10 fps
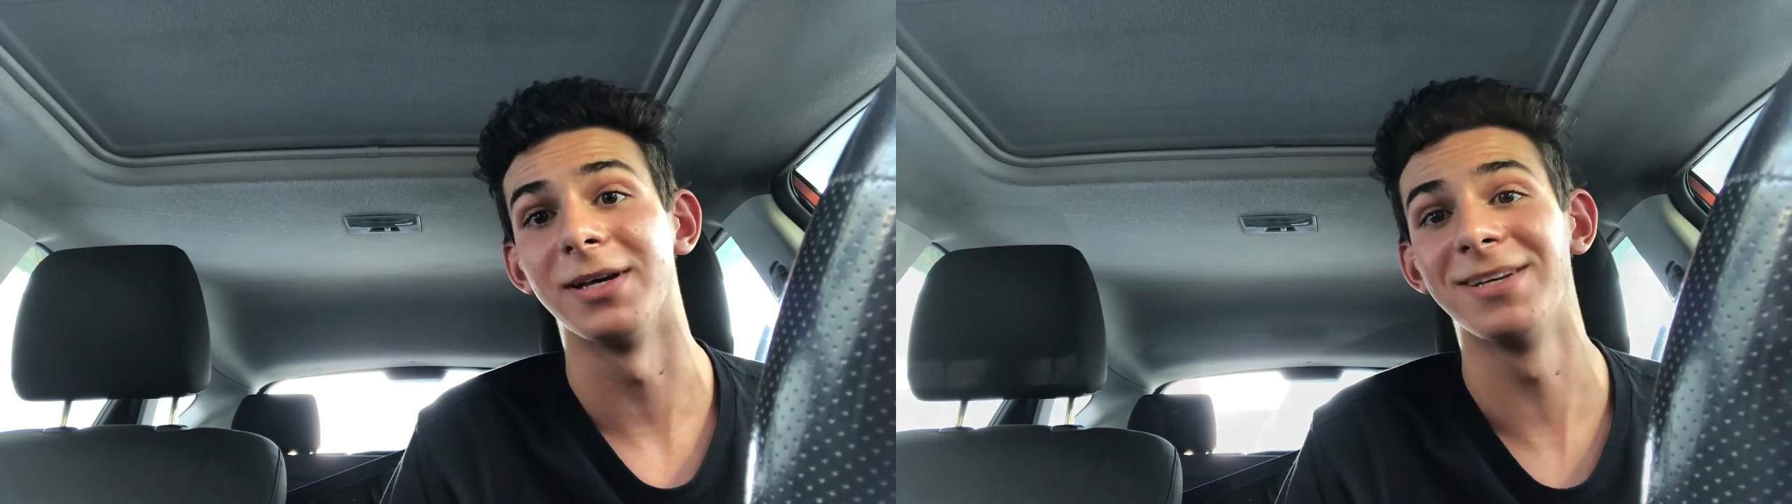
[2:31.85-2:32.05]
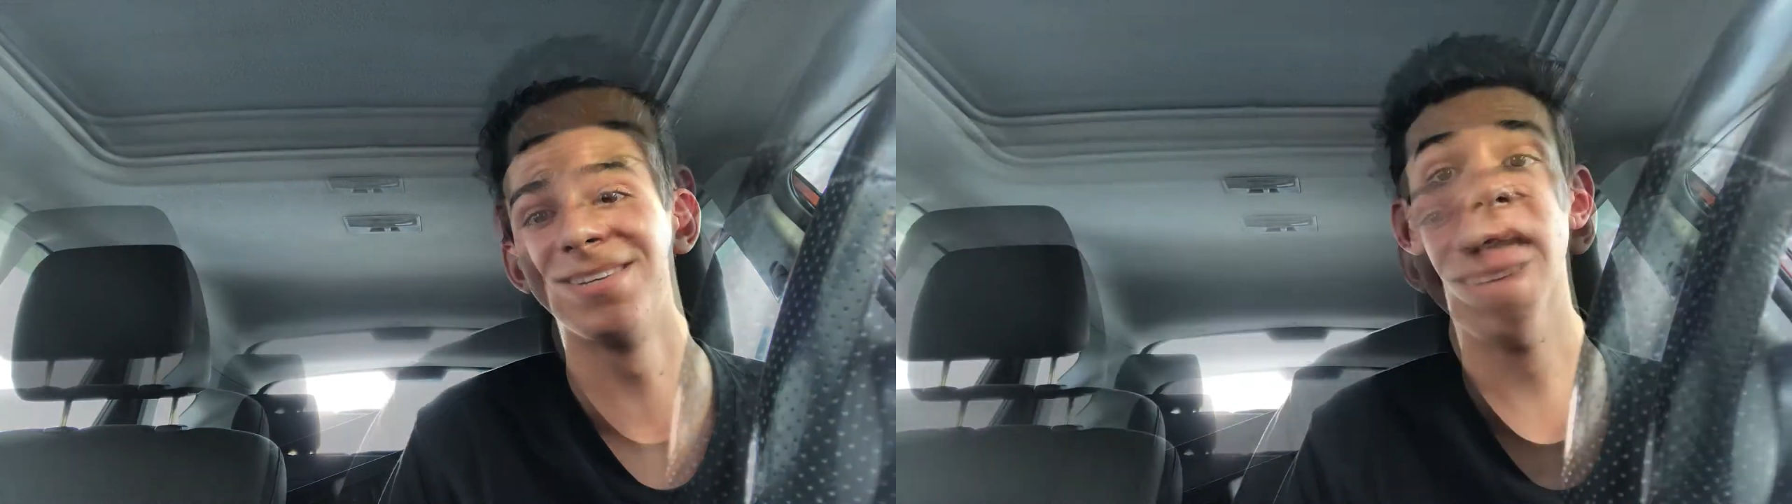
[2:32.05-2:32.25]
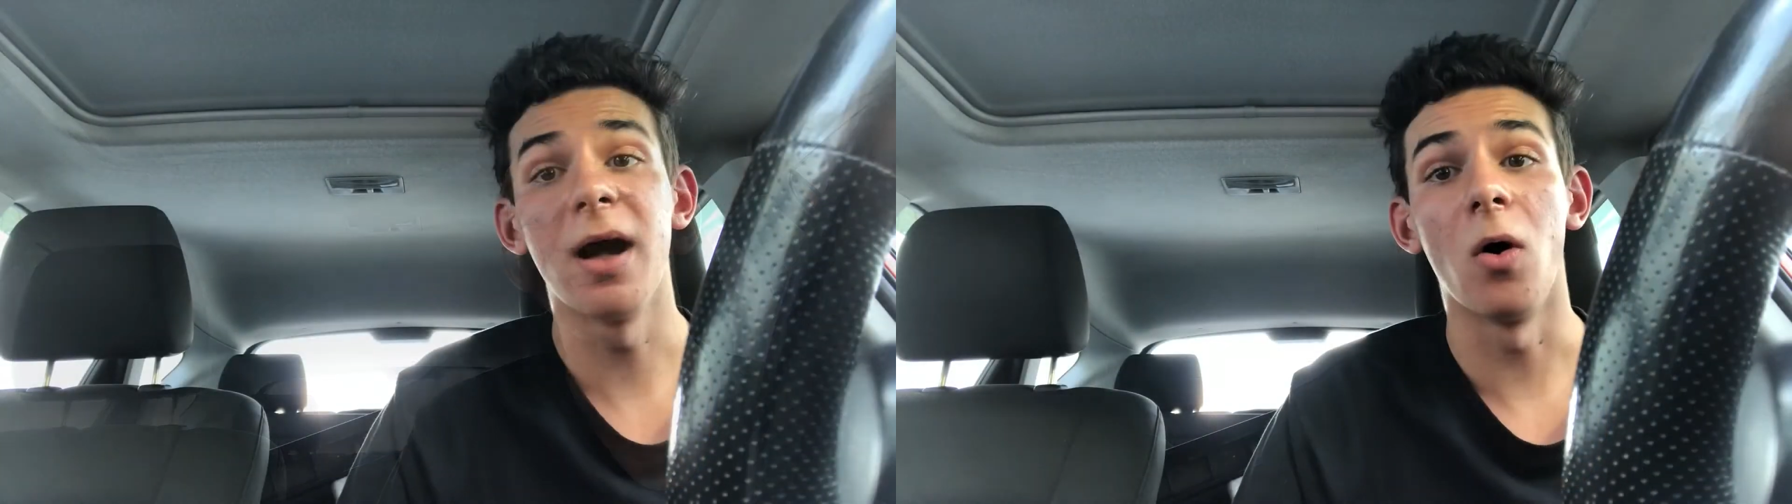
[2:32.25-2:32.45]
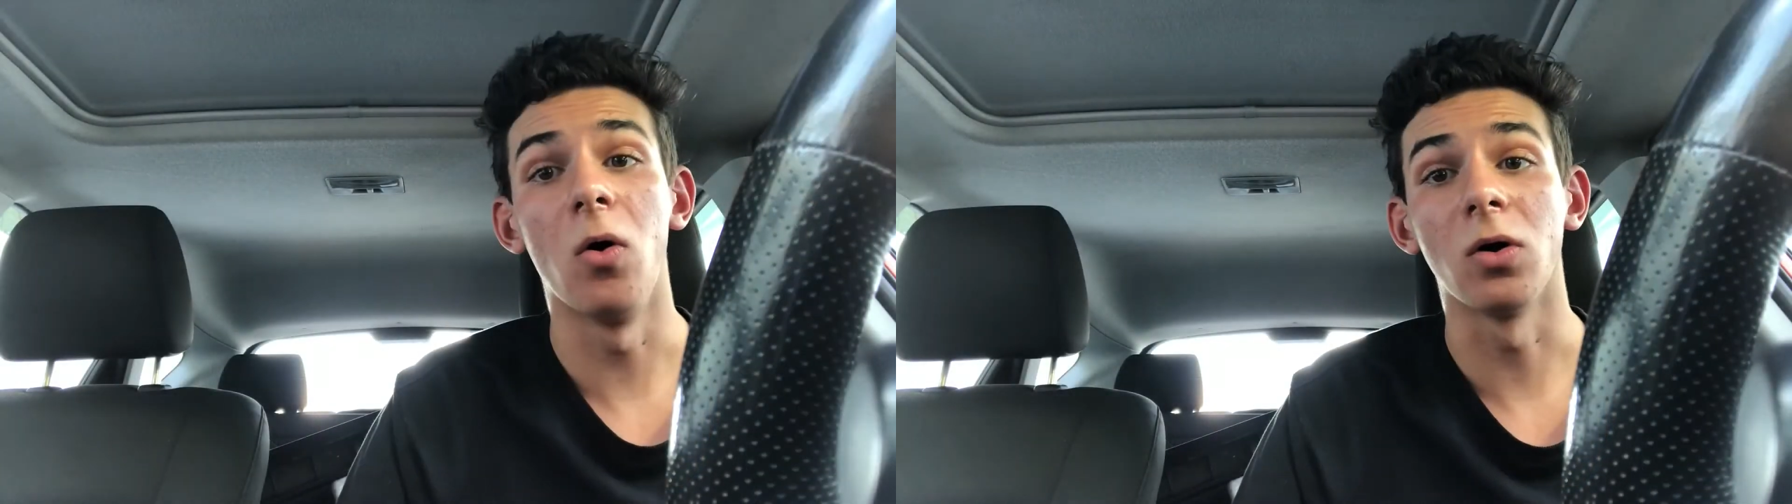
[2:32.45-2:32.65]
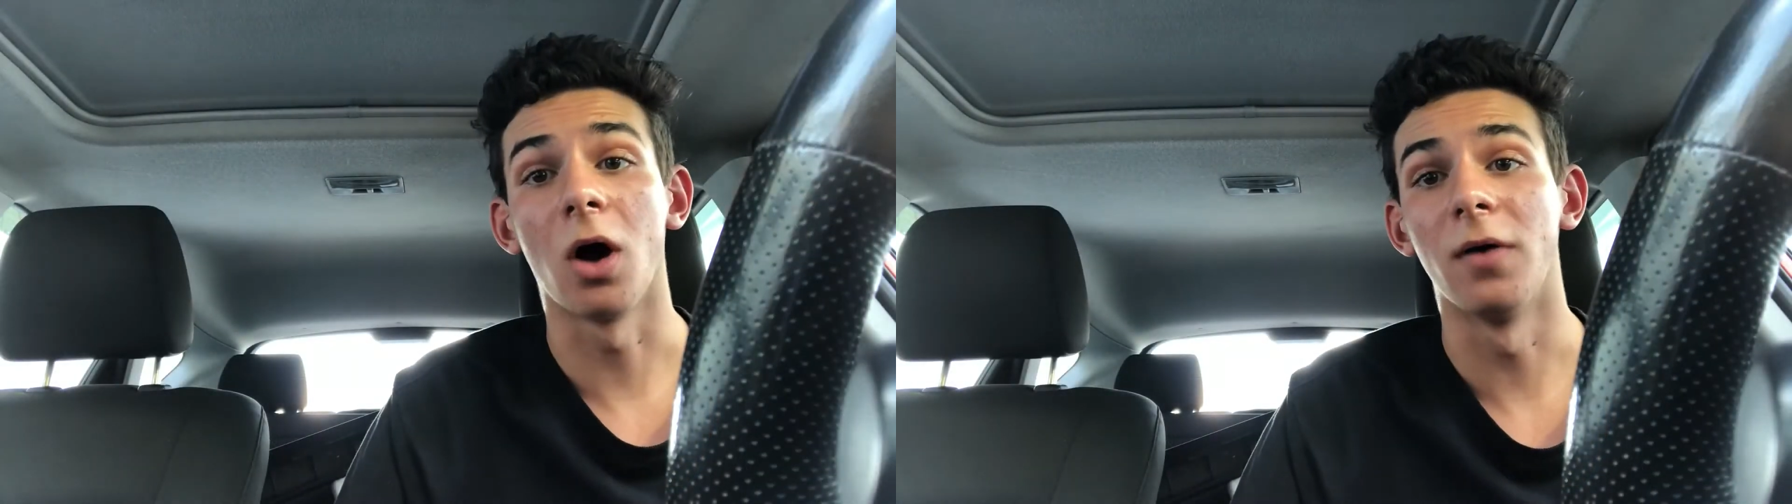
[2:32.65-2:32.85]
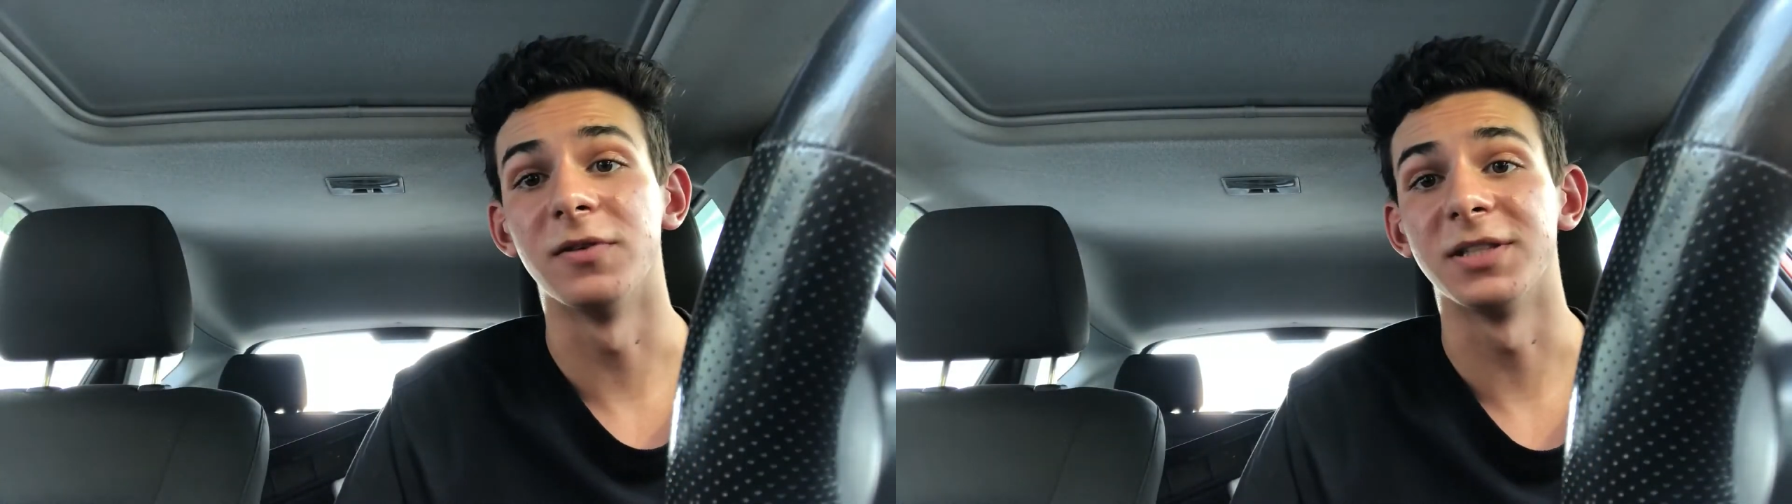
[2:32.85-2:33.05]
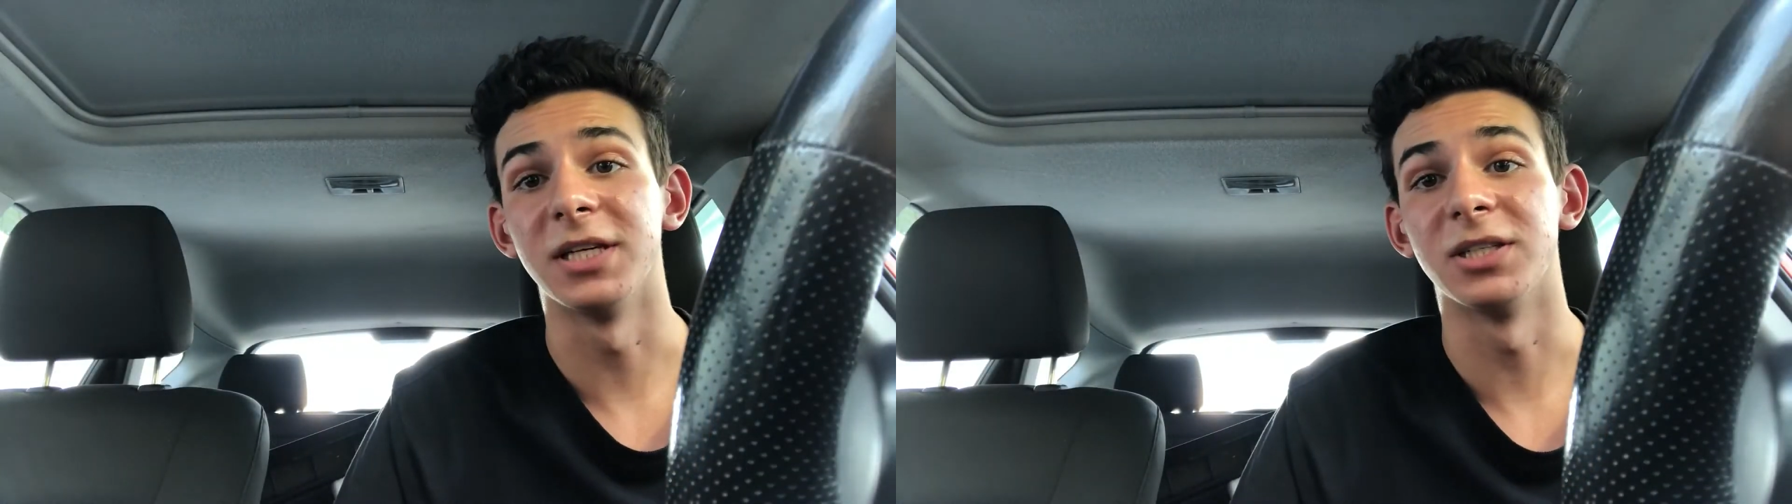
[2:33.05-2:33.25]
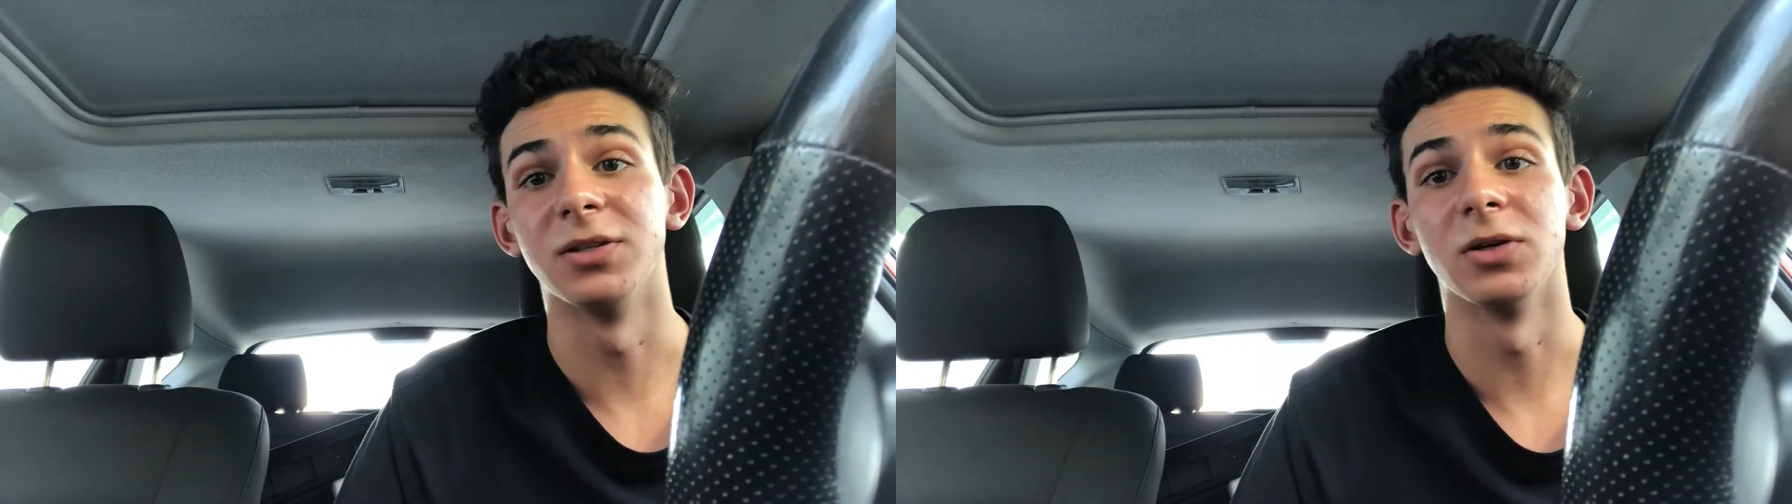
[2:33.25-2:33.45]
After that whole
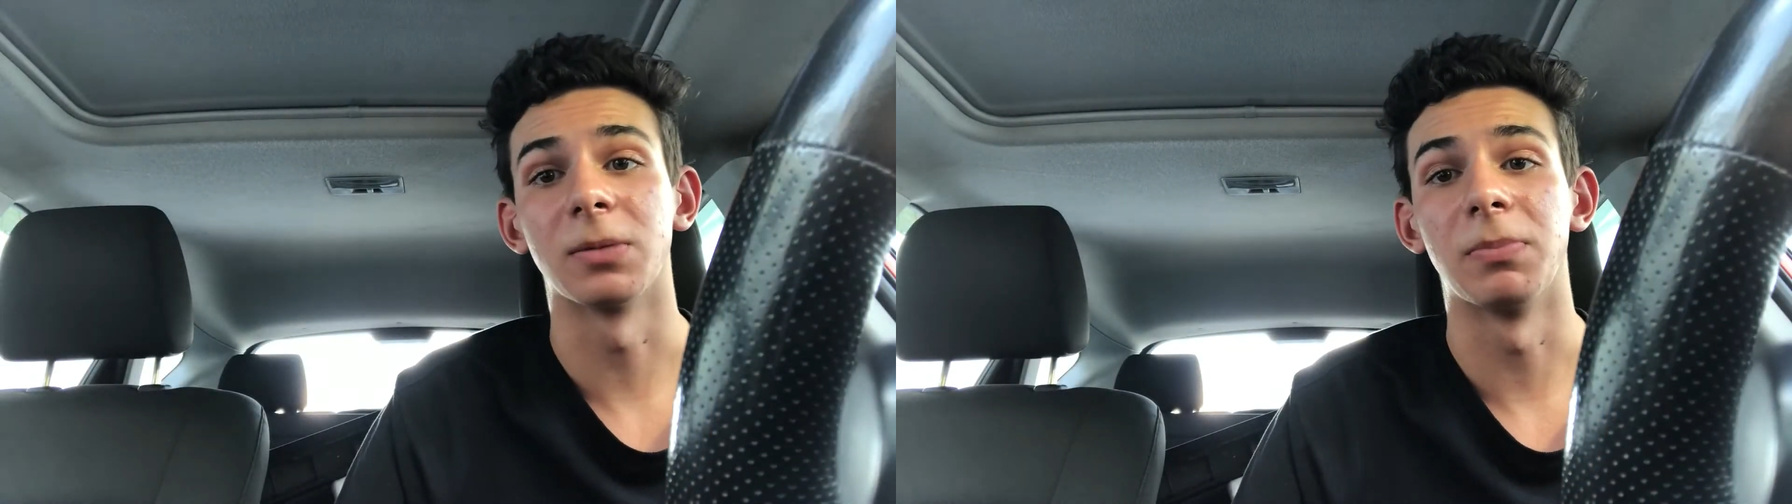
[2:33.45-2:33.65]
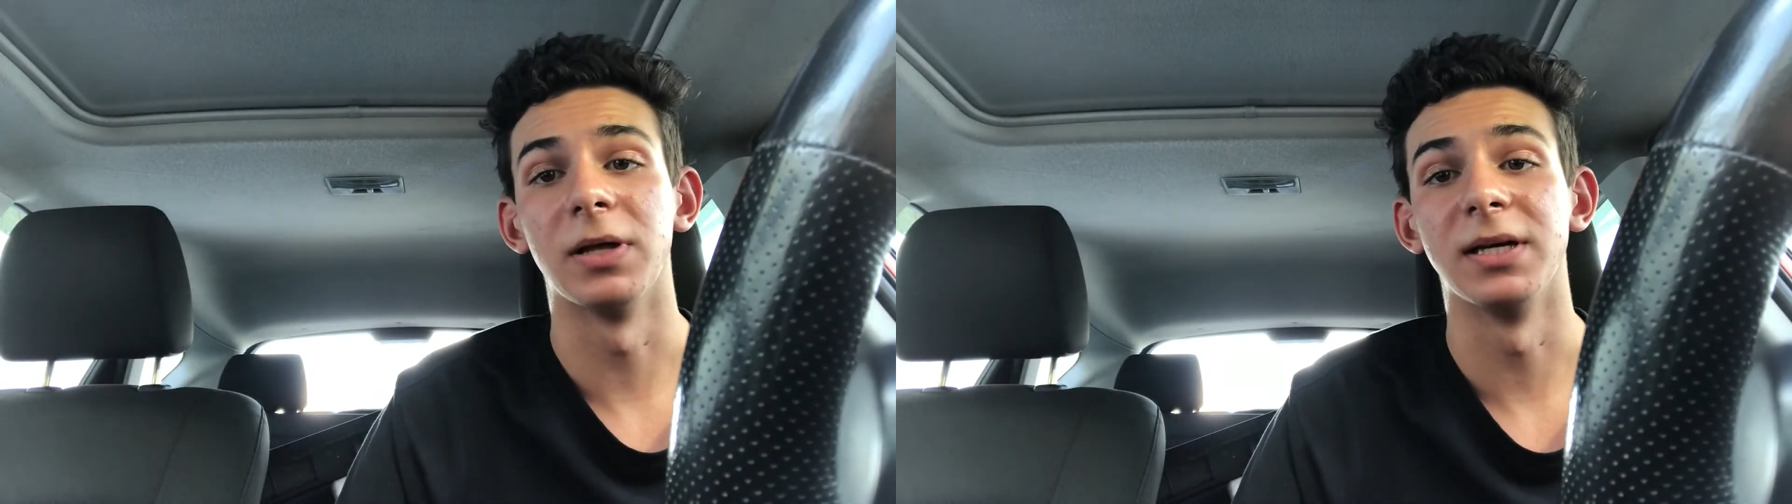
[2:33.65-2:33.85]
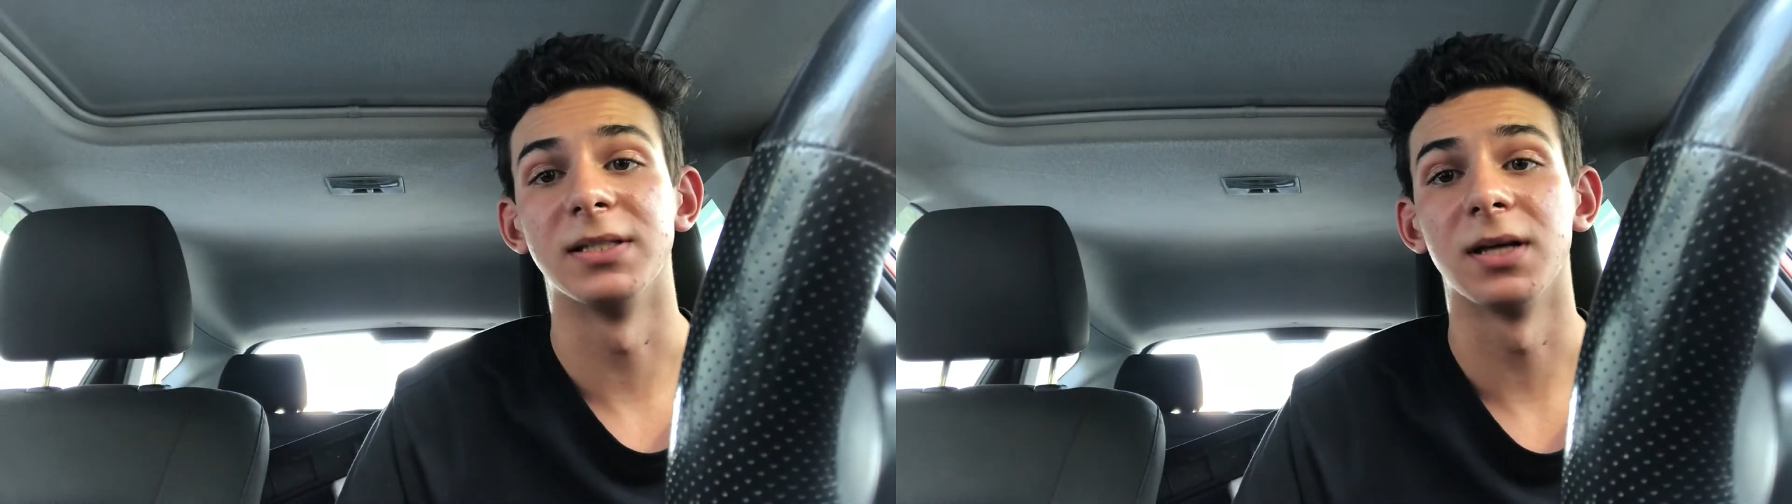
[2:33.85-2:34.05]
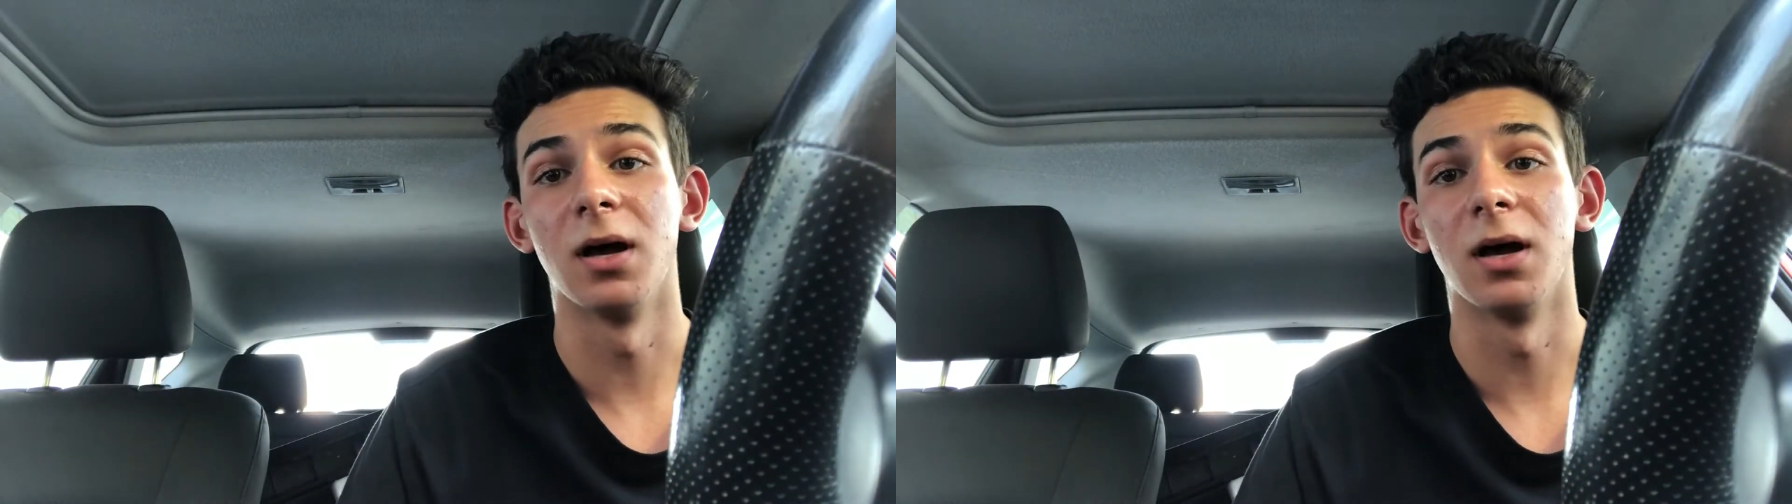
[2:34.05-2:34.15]
conversation took place,